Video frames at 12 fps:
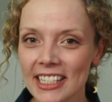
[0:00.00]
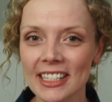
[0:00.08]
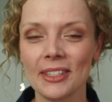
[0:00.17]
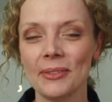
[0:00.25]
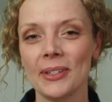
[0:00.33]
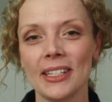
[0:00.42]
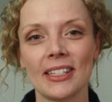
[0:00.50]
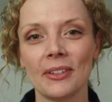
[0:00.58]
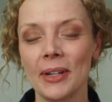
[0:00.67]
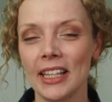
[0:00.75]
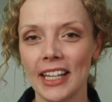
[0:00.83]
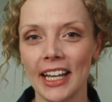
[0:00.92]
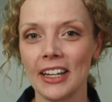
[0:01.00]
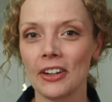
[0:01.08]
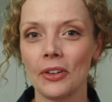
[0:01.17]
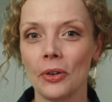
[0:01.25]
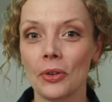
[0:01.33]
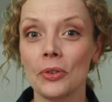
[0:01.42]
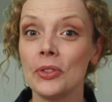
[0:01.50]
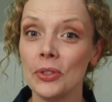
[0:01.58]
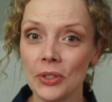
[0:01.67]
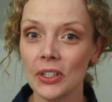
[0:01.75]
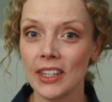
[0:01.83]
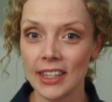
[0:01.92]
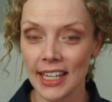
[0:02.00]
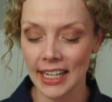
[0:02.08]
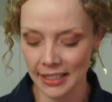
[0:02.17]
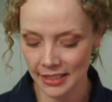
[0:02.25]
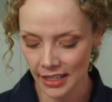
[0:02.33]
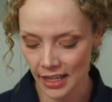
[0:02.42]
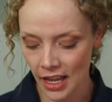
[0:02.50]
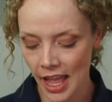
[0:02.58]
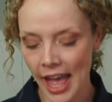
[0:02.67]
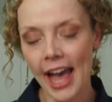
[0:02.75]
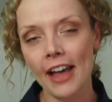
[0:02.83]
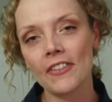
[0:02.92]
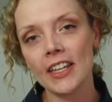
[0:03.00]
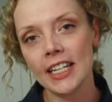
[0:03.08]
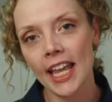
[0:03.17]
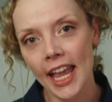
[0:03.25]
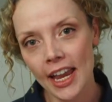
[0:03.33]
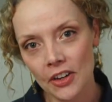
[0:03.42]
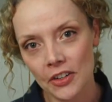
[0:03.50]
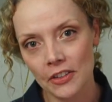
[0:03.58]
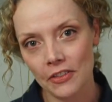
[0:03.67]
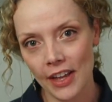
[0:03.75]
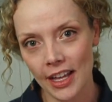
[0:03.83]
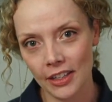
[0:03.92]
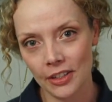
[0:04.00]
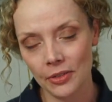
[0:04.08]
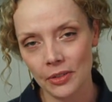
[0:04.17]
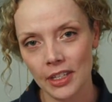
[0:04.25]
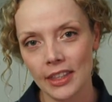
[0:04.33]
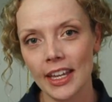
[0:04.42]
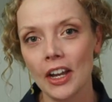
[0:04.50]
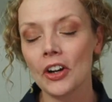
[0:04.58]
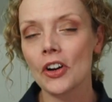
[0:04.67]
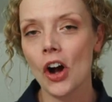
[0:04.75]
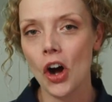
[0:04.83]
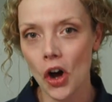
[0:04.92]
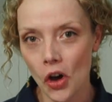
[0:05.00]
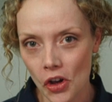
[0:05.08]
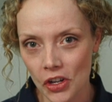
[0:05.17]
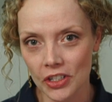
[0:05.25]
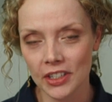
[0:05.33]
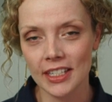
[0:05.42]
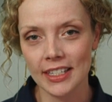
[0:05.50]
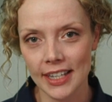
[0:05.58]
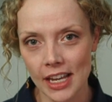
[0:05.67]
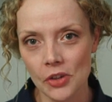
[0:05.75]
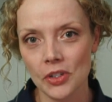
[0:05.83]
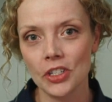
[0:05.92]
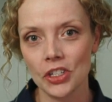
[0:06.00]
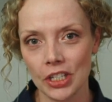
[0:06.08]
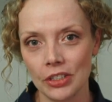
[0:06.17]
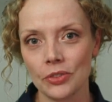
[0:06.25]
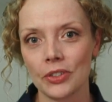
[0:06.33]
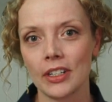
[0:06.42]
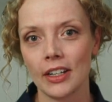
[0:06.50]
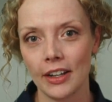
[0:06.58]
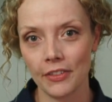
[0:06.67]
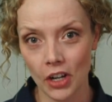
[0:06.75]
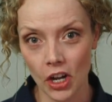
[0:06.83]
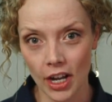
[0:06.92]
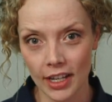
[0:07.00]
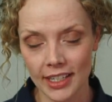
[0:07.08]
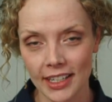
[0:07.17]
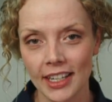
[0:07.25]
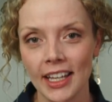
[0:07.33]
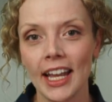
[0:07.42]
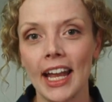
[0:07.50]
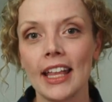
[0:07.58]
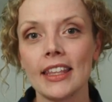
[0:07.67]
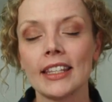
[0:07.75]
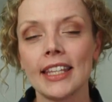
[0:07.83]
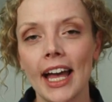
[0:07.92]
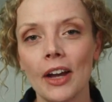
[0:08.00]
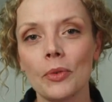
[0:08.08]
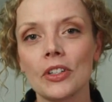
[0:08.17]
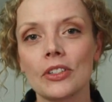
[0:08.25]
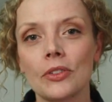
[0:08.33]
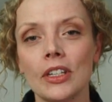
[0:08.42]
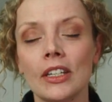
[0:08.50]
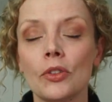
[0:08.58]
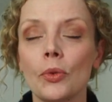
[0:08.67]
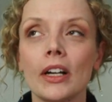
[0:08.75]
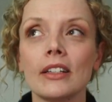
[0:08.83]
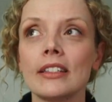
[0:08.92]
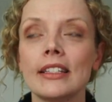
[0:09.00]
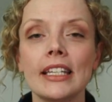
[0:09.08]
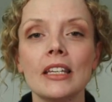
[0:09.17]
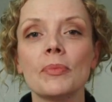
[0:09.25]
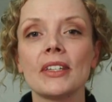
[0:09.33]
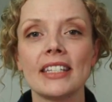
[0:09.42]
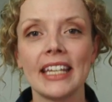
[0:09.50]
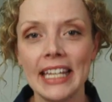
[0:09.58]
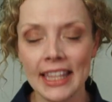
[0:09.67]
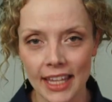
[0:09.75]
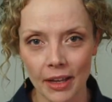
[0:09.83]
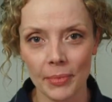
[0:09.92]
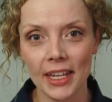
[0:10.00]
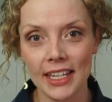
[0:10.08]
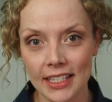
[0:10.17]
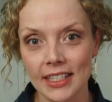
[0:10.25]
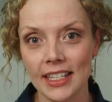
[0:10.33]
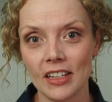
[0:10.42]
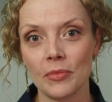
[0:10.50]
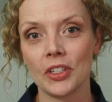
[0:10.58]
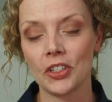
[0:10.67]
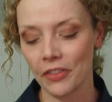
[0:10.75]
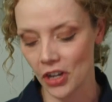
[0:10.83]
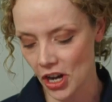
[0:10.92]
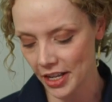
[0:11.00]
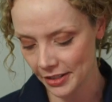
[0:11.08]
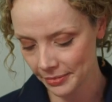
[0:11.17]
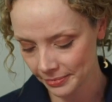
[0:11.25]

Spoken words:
just the ones that we like or who do good things, have inherent value, that they are all the sacred children of God and that which indwells deepest in them is the image of God.